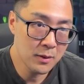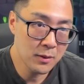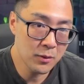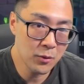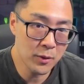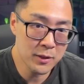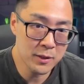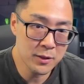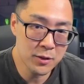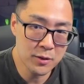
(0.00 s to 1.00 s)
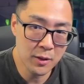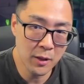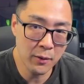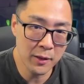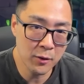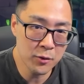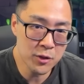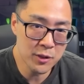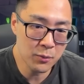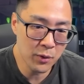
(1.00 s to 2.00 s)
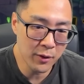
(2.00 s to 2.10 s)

Ooh, what is this? Oh, it loots with